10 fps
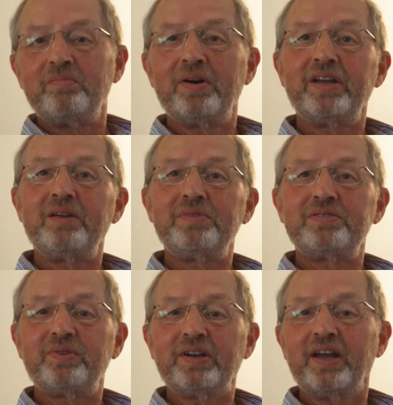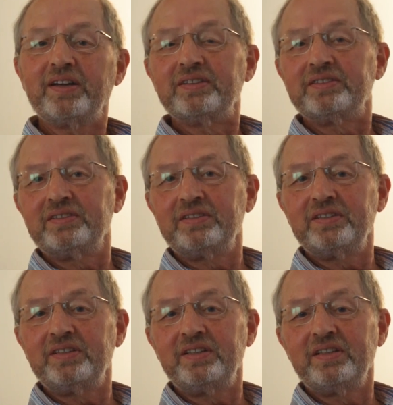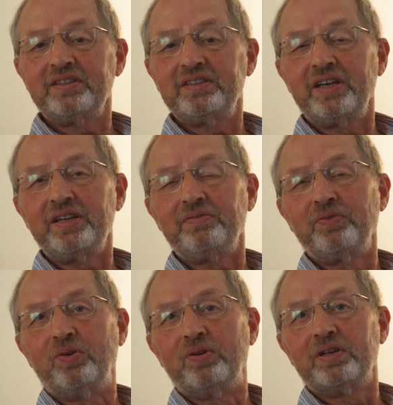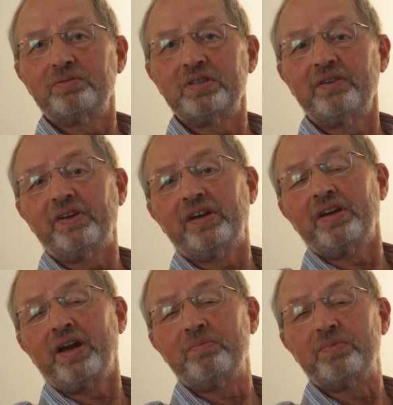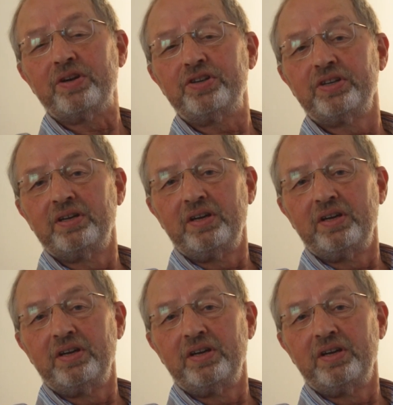My name is Rick Legatt, and in 1984 I was living in Cambridge,